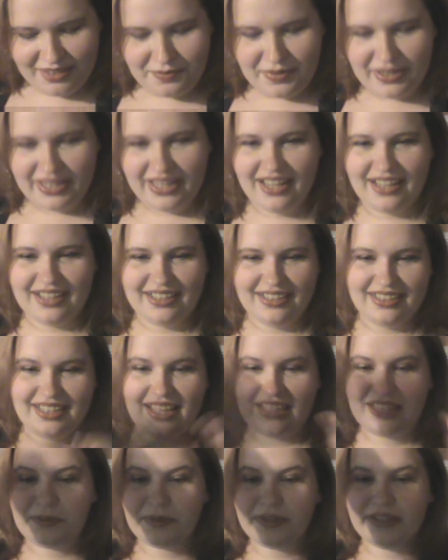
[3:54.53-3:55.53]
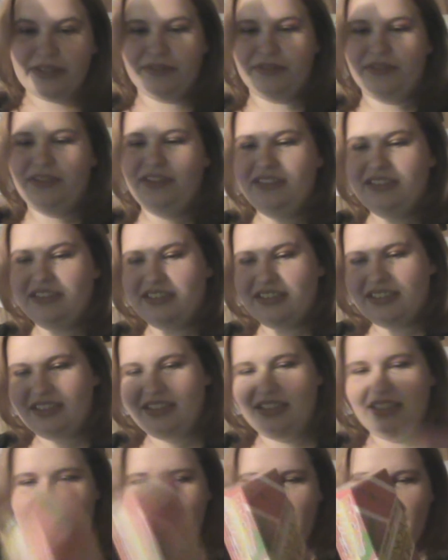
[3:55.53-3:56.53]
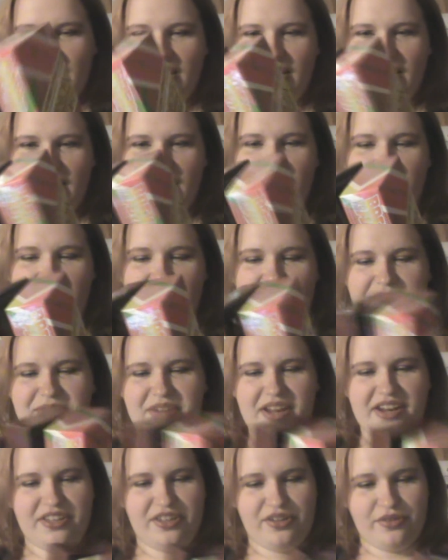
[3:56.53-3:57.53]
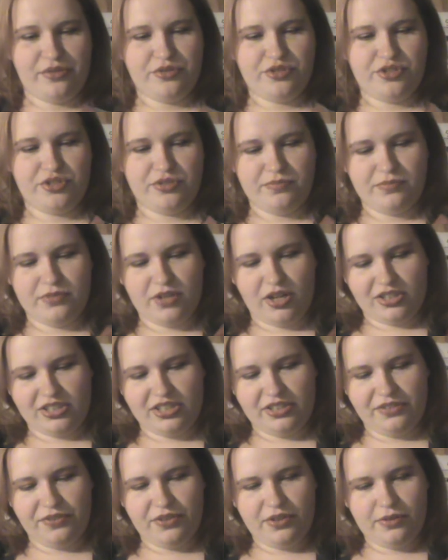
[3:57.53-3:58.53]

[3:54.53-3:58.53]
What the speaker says: But yeah, that's pretty cool. Again, I'm not a huge Back to